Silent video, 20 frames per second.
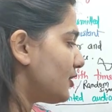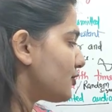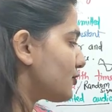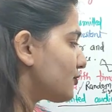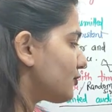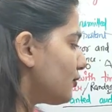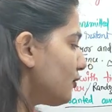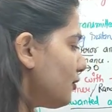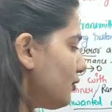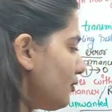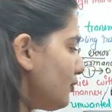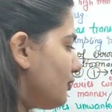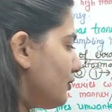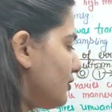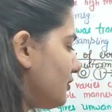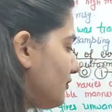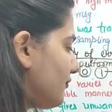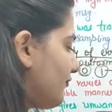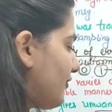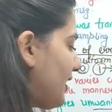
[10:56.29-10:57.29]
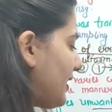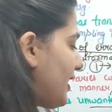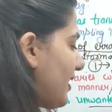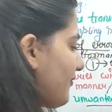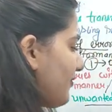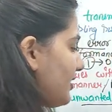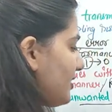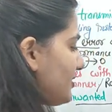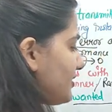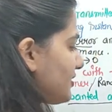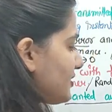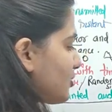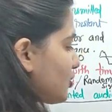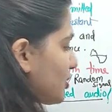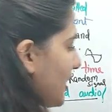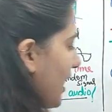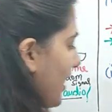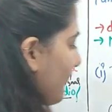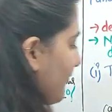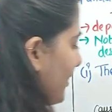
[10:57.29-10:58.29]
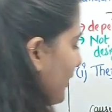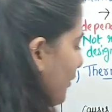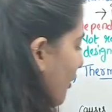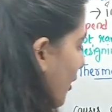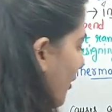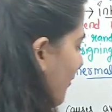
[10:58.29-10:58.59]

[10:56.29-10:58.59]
So whenever shower